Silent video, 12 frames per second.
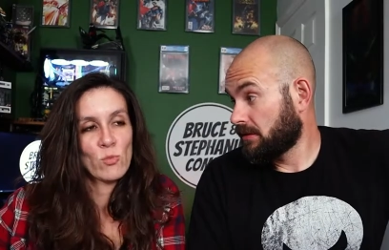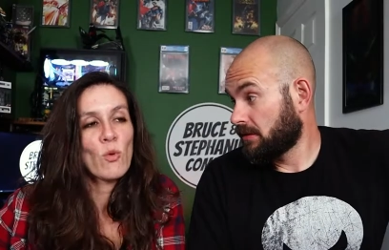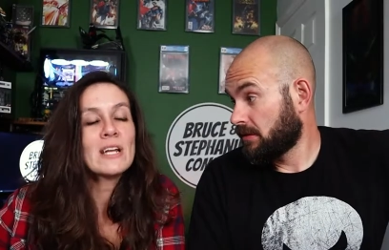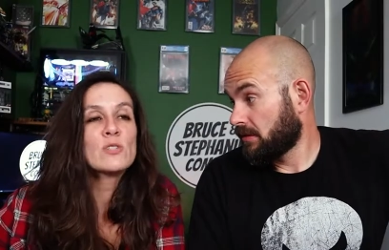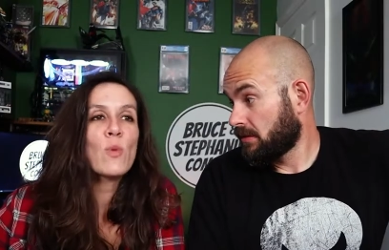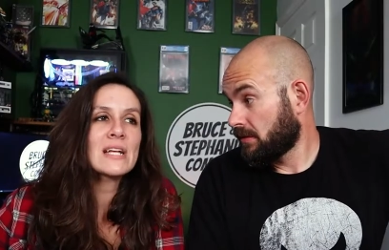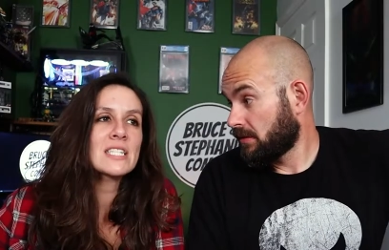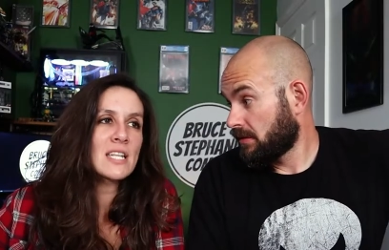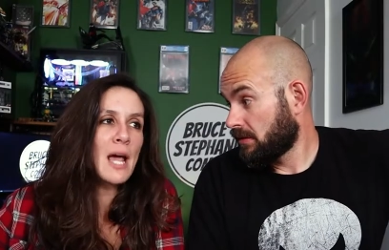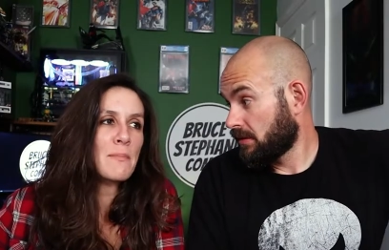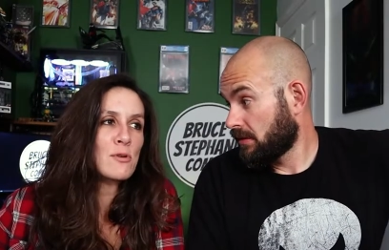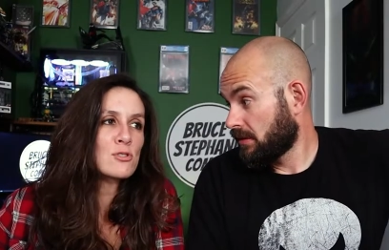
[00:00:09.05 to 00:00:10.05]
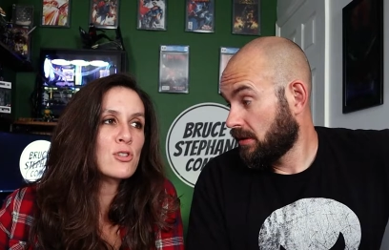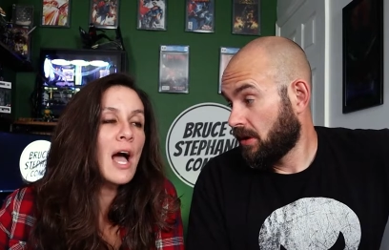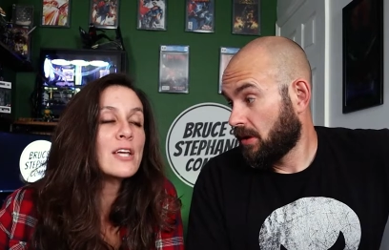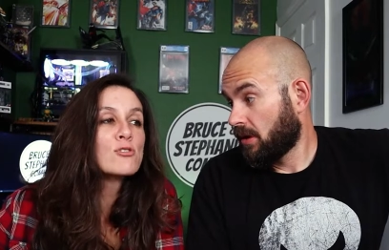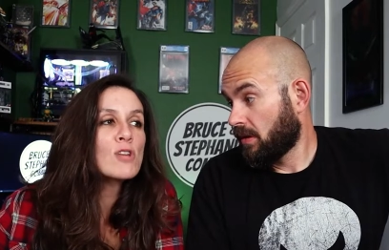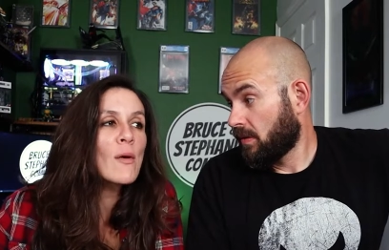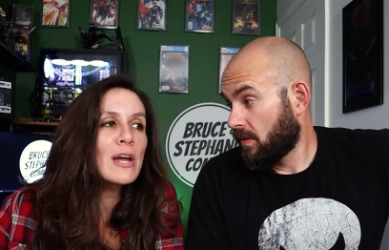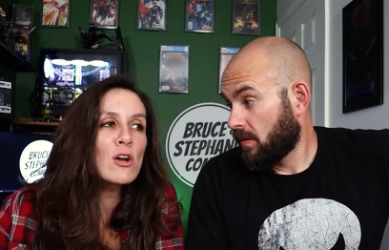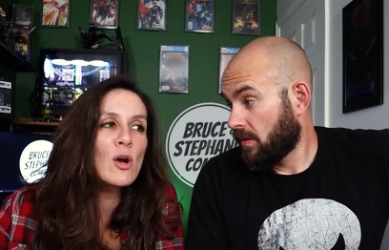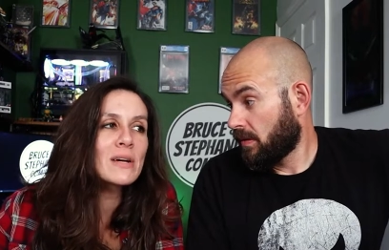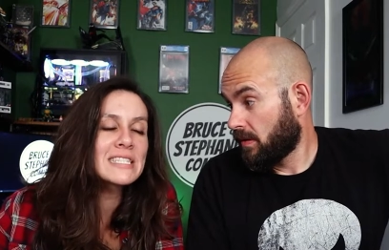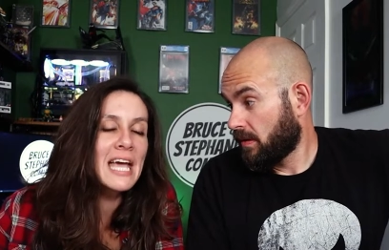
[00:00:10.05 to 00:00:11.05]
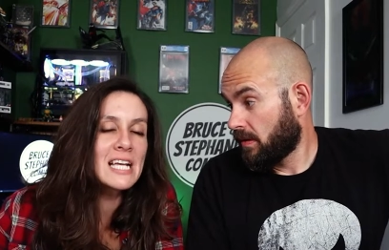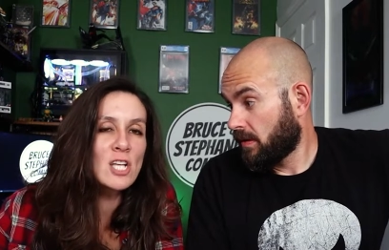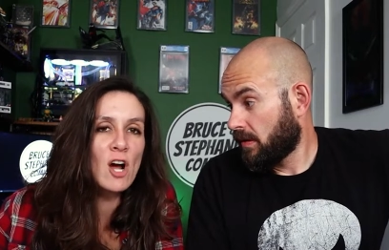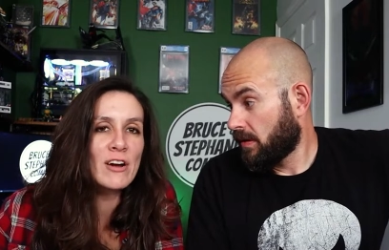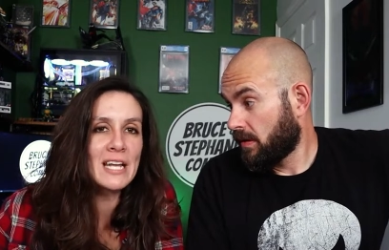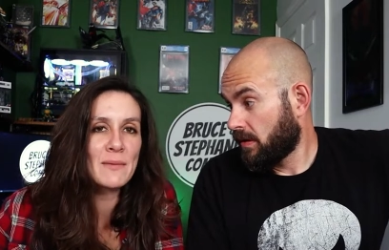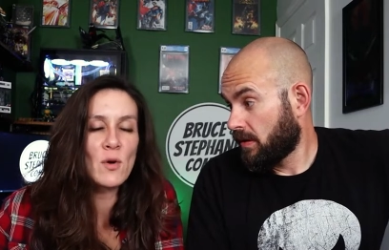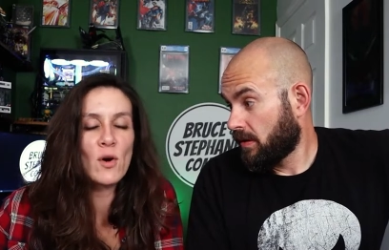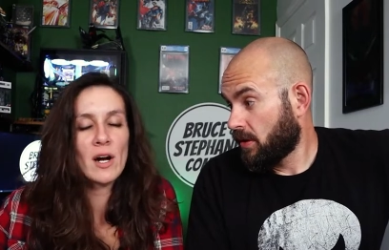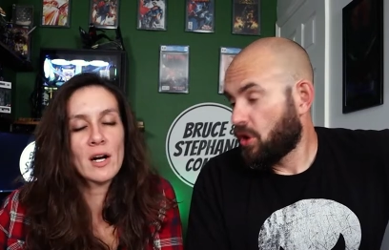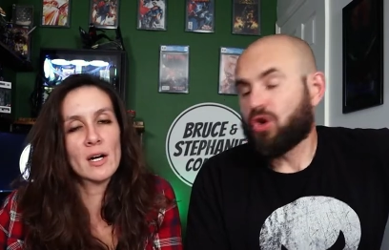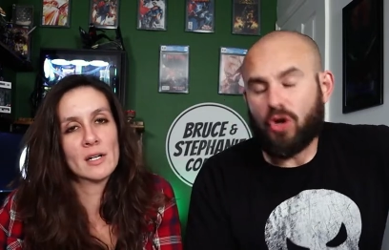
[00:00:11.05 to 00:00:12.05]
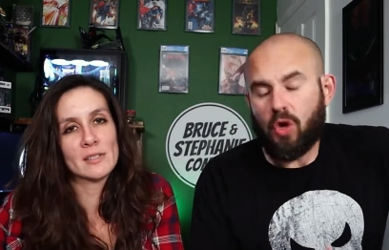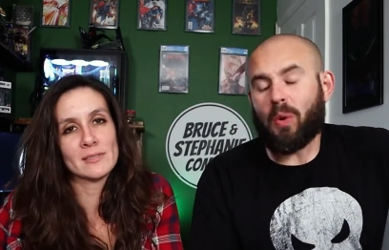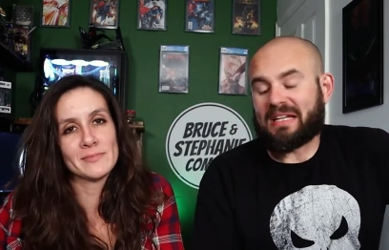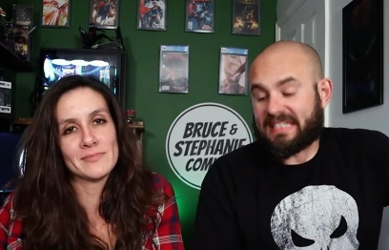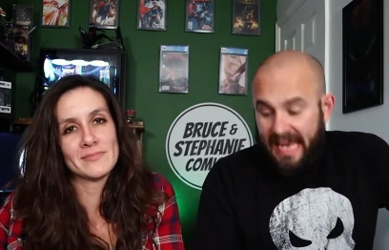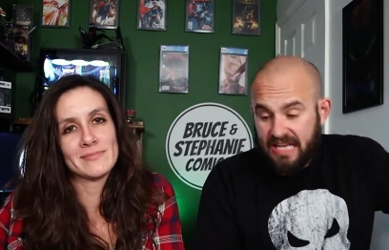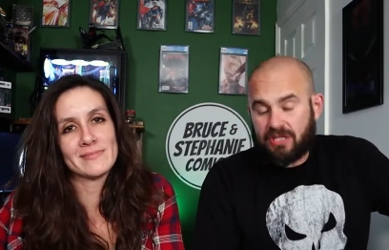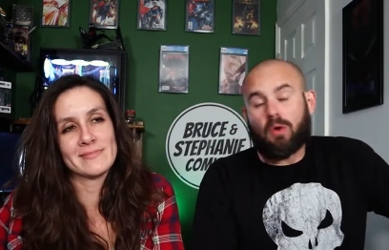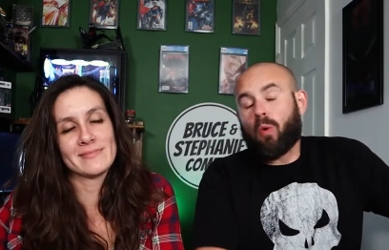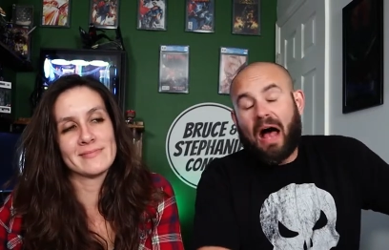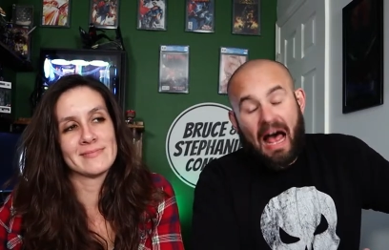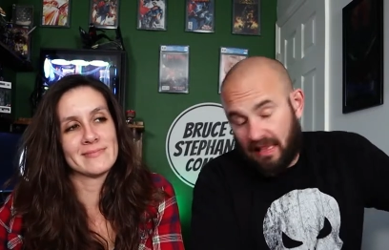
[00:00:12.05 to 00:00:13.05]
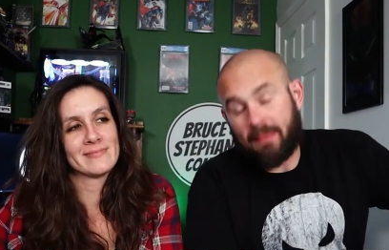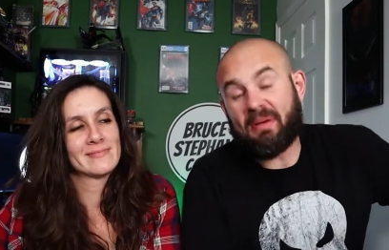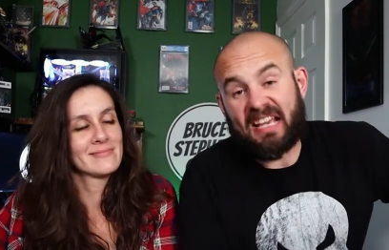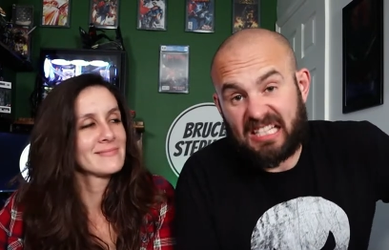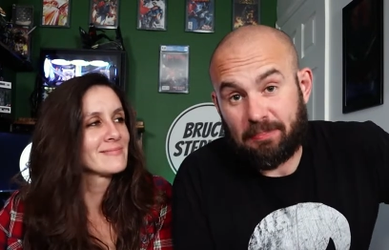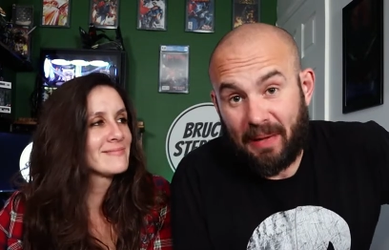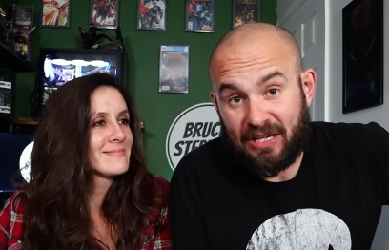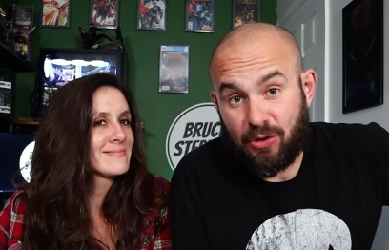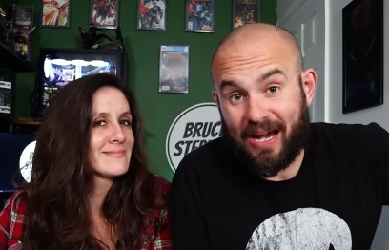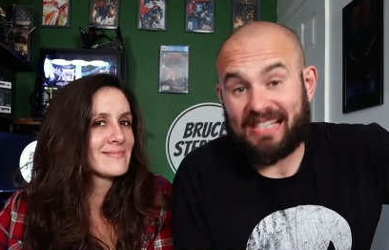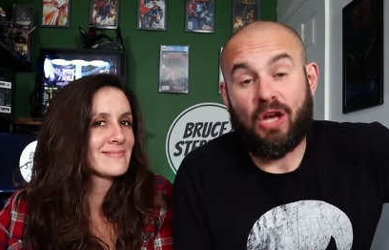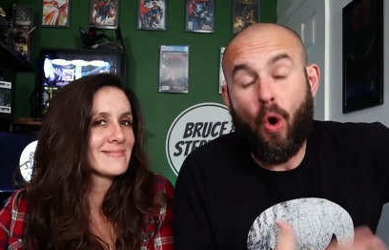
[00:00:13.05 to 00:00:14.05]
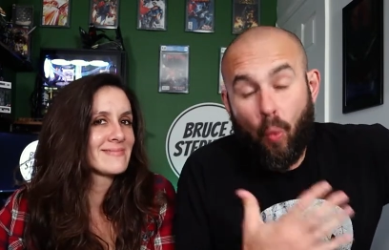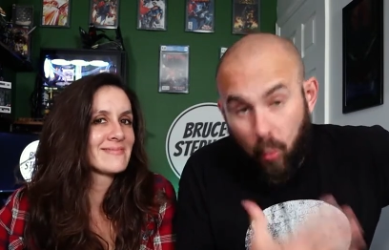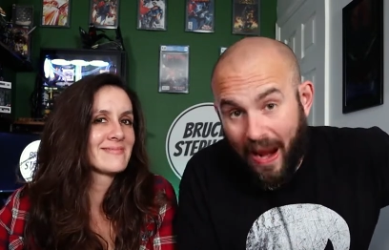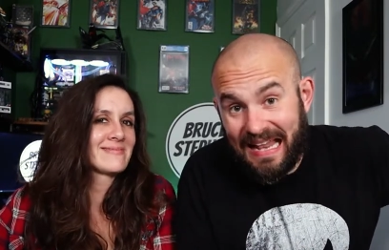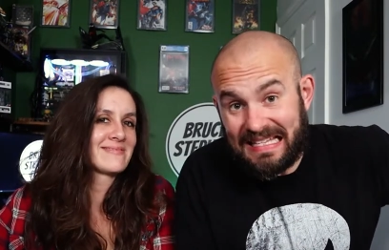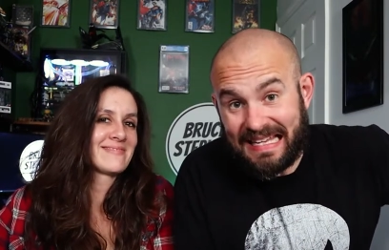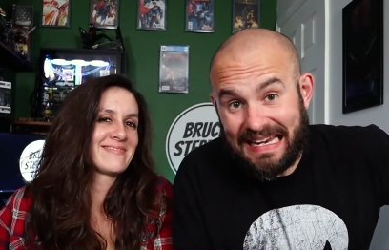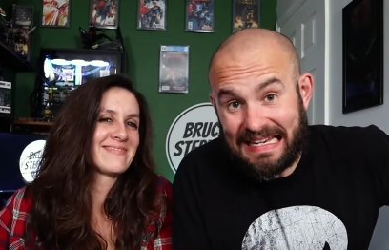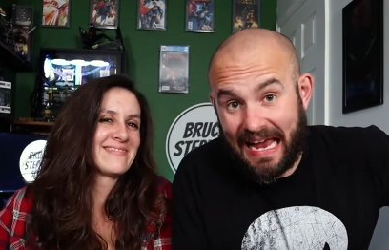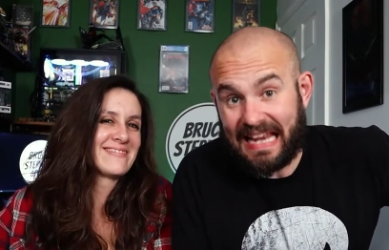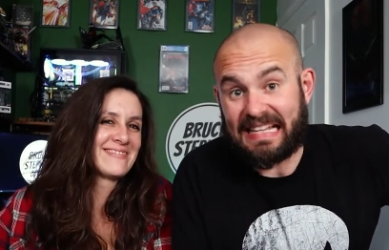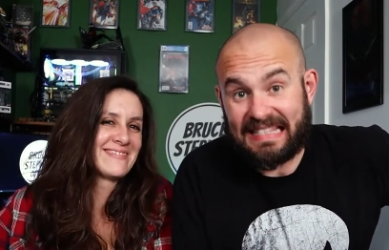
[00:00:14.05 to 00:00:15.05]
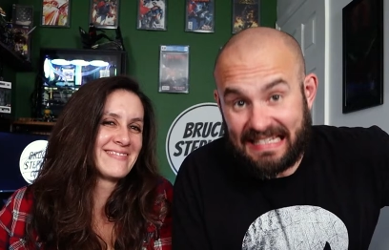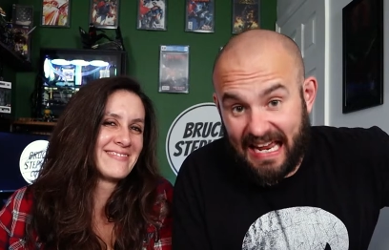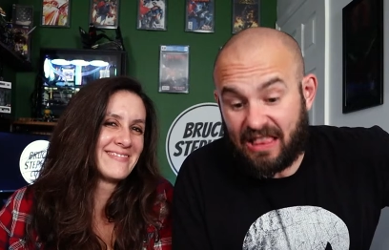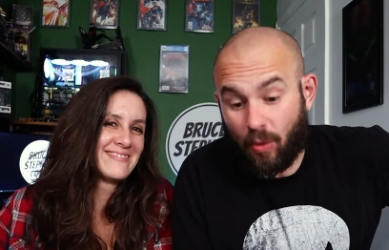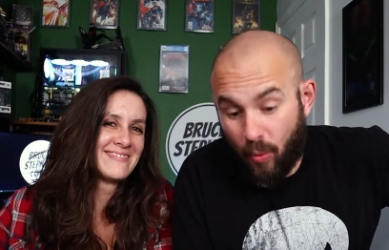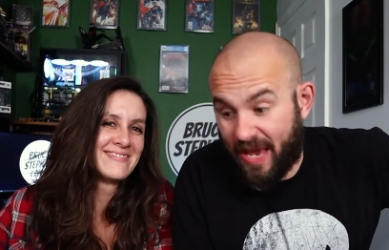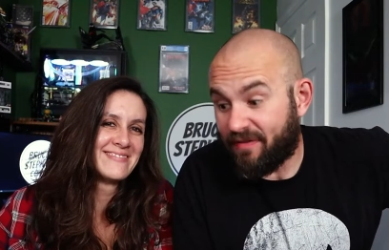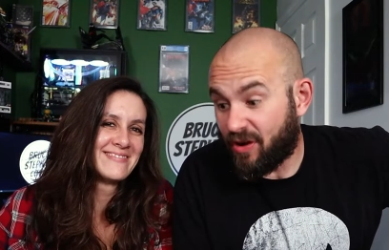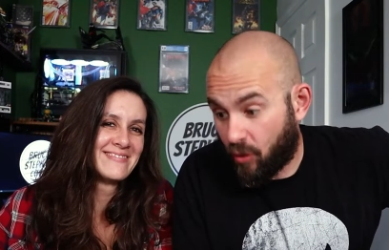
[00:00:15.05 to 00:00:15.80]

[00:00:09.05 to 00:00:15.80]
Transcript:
Speaker 1: What is Wednesday night, Bruce? You know I don't know what days are anymore.
Speaker 2: You know what days are? Uh, let me explain to you guys. Wednesday night is the night that we